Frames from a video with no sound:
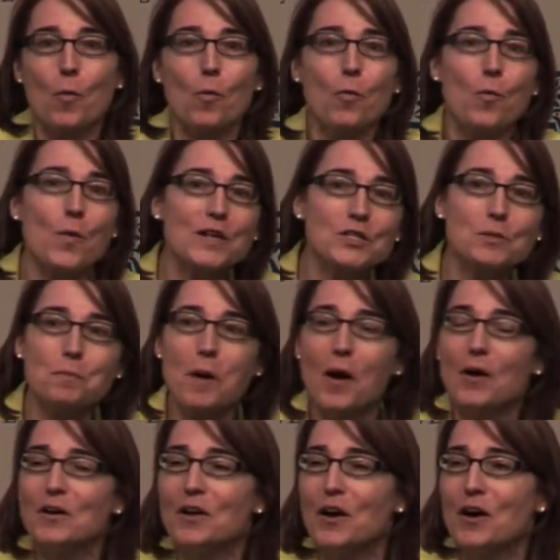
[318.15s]
which
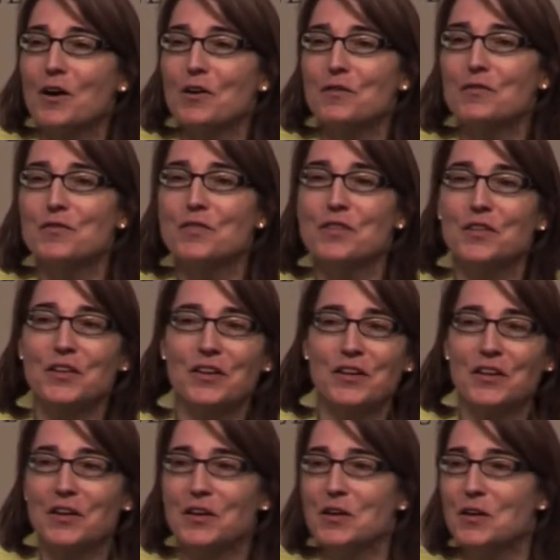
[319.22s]
part of
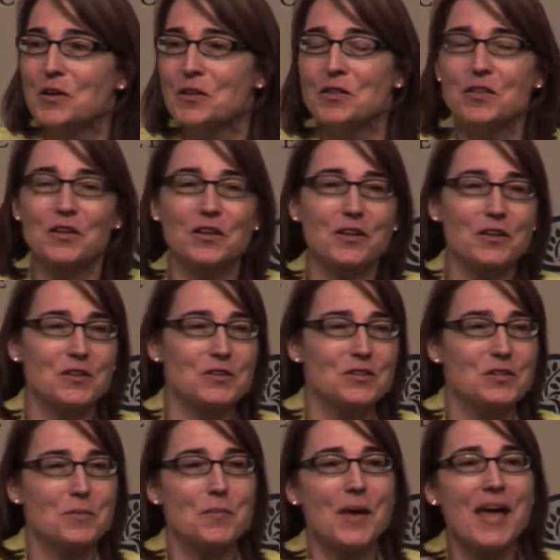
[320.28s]
the
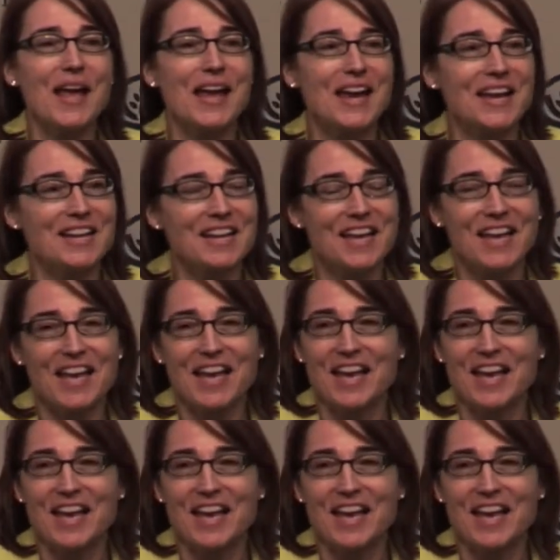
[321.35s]
debate